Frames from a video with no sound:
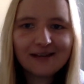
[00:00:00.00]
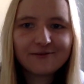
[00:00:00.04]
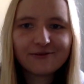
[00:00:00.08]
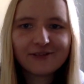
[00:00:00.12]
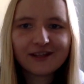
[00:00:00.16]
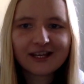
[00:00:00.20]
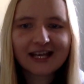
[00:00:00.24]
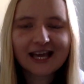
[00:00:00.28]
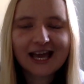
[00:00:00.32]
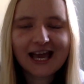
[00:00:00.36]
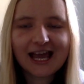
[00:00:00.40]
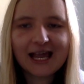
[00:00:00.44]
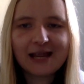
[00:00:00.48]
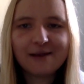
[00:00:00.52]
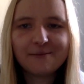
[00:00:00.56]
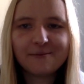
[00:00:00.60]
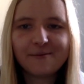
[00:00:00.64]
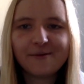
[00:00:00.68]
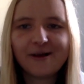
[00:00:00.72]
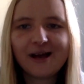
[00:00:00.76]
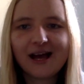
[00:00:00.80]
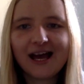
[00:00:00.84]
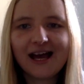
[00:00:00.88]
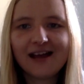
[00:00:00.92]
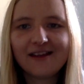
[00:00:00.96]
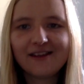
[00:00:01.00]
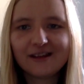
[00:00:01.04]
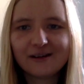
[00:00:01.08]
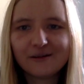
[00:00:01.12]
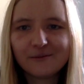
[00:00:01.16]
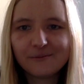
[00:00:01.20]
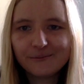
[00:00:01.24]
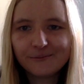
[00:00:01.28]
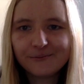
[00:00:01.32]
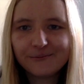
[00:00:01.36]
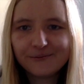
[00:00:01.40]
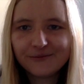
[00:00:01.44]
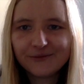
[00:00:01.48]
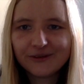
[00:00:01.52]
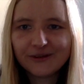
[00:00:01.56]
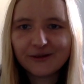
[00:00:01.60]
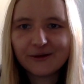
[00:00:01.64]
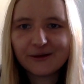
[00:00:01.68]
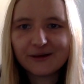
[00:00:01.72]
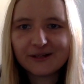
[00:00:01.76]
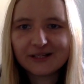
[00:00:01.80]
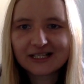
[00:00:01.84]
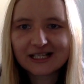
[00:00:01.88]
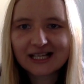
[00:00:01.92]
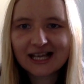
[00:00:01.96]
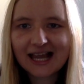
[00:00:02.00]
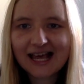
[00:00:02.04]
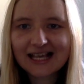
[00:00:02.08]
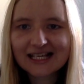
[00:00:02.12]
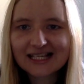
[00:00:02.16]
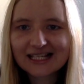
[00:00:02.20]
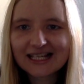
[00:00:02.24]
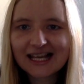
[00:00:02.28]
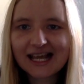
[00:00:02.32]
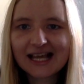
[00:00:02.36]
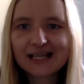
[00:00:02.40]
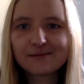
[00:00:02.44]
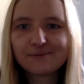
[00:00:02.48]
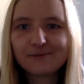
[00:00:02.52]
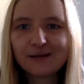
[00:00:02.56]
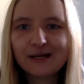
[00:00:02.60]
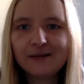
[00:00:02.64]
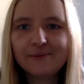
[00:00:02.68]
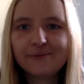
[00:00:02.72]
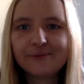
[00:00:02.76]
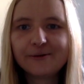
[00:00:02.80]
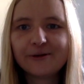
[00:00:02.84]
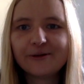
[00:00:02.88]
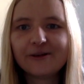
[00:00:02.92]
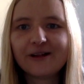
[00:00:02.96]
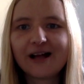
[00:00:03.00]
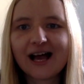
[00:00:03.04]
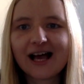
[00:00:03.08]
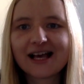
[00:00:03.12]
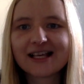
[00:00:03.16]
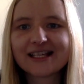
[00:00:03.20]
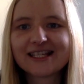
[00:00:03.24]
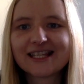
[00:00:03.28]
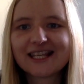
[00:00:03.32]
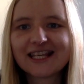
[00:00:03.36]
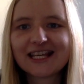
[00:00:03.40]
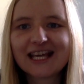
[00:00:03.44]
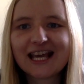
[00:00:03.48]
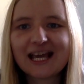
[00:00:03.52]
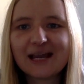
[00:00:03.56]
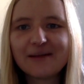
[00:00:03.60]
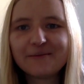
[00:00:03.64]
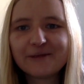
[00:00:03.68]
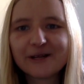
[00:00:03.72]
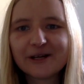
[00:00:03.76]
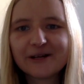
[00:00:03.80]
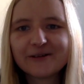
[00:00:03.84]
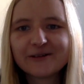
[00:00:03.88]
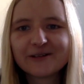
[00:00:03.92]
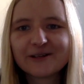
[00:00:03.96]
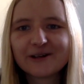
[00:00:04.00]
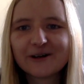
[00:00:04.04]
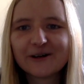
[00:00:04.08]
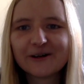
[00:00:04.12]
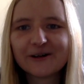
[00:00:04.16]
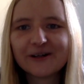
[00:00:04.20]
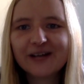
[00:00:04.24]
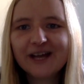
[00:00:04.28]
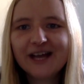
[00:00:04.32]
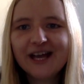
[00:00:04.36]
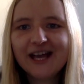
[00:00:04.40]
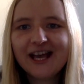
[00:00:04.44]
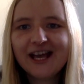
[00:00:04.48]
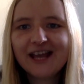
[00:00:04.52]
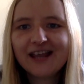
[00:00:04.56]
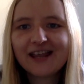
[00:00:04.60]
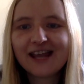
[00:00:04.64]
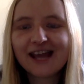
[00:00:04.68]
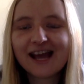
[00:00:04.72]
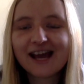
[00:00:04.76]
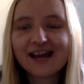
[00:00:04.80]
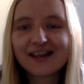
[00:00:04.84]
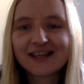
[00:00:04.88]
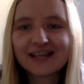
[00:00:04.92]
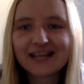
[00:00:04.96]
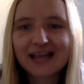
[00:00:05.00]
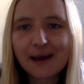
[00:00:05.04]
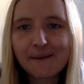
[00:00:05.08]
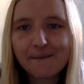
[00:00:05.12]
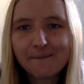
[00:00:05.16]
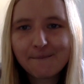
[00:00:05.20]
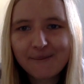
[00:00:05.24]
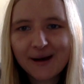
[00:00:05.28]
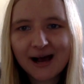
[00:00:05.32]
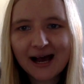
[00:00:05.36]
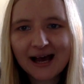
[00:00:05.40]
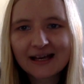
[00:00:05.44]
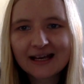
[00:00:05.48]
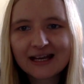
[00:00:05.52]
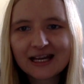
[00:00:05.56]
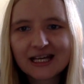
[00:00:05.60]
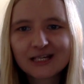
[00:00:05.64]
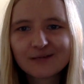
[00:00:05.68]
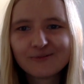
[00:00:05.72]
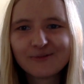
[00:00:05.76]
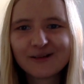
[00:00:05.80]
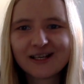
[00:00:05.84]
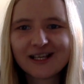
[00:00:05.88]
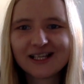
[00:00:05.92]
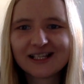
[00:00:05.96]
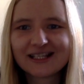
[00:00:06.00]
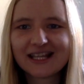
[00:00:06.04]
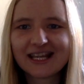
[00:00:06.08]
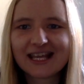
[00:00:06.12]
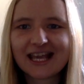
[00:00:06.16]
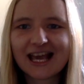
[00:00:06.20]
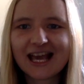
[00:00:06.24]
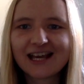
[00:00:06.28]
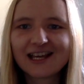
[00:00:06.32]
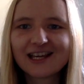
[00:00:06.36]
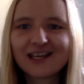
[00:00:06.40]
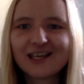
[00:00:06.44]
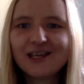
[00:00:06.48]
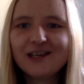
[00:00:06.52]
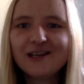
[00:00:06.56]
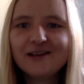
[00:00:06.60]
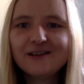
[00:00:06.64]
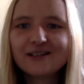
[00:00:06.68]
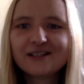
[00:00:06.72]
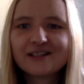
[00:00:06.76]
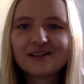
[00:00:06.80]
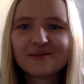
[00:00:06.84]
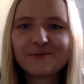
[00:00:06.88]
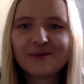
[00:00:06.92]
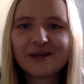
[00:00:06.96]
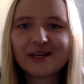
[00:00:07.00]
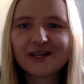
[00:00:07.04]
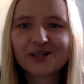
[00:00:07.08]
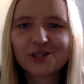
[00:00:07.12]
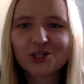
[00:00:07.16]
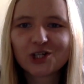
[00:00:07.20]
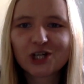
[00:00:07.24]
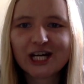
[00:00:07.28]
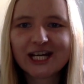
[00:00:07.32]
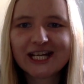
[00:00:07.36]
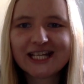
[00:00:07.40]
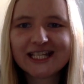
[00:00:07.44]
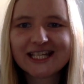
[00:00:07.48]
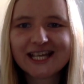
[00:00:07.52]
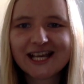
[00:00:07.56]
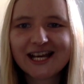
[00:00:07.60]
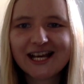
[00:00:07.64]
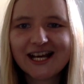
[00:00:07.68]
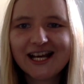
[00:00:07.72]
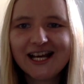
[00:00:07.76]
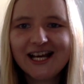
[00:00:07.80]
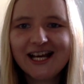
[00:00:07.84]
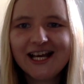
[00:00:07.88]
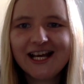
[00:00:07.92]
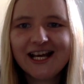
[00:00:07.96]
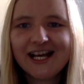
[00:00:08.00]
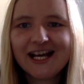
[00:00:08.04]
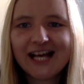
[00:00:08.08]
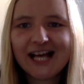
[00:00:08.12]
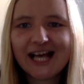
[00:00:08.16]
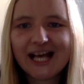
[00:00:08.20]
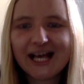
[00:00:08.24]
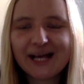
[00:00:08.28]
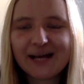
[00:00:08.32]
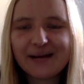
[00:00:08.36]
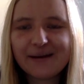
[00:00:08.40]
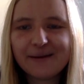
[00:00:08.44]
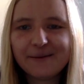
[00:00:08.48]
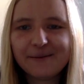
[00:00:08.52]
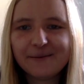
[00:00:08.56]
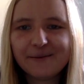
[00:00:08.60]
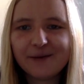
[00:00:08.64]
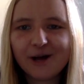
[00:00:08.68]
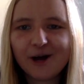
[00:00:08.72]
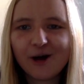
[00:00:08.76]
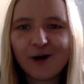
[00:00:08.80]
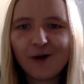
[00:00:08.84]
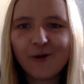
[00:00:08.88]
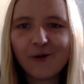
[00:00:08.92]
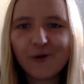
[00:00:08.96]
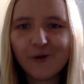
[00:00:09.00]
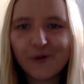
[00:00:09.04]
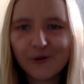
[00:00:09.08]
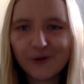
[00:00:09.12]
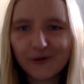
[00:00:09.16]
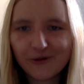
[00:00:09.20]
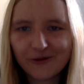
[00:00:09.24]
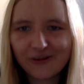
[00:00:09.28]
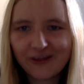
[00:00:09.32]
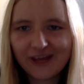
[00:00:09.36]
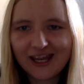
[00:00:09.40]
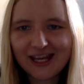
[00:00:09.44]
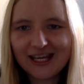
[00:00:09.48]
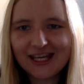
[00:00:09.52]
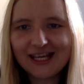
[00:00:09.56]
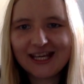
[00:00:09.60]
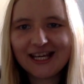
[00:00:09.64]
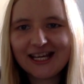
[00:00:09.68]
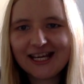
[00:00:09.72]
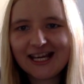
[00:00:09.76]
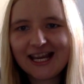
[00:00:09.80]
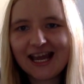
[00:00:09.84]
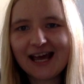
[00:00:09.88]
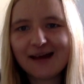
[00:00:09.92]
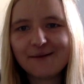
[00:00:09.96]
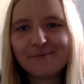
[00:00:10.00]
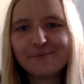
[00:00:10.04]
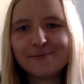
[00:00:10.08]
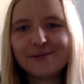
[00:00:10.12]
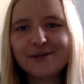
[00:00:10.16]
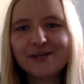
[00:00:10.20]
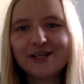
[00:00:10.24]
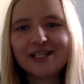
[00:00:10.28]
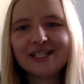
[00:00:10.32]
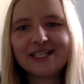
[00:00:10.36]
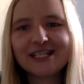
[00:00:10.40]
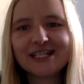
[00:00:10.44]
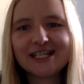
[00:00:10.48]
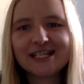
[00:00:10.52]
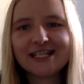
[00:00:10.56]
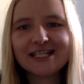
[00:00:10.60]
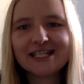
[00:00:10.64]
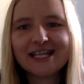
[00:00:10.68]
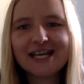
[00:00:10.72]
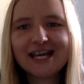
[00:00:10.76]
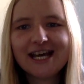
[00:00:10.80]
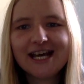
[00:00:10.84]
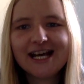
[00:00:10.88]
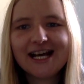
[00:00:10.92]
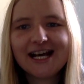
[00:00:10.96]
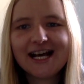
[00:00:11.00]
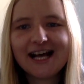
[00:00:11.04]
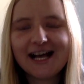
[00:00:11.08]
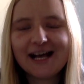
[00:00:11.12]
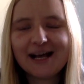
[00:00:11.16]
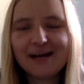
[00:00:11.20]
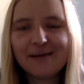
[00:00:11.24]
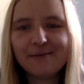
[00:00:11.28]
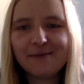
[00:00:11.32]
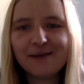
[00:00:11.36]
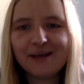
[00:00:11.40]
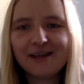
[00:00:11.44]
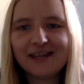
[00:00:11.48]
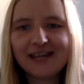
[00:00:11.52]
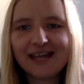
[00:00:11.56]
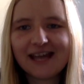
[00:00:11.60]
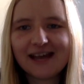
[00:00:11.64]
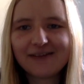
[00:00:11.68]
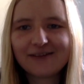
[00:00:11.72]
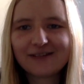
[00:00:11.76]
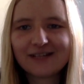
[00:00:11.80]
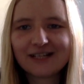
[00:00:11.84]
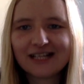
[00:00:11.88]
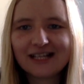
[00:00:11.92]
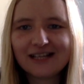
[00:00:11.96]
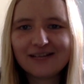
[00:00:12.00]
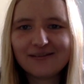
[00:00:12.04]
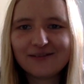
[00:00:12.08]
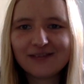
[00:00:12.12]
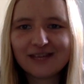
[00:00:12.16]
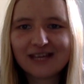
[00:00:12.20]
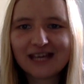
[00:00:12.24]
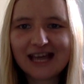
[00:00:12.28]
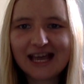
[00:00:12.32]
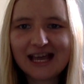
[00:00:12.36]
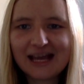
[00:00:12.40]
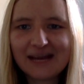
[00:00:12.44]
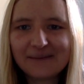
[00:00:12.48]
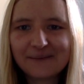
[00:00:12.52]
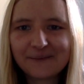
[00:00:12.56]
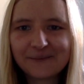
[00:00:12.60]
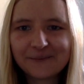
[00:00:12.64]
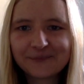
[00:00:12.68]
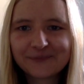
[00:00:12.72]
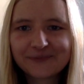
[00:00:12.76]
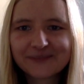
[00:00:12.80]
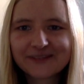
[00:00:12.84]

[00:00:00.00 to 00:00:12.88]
the game, and there's less and less people as the game goes on. They either get banished because they get accused of being a traitor, or they get murdered, and they have to leave the game.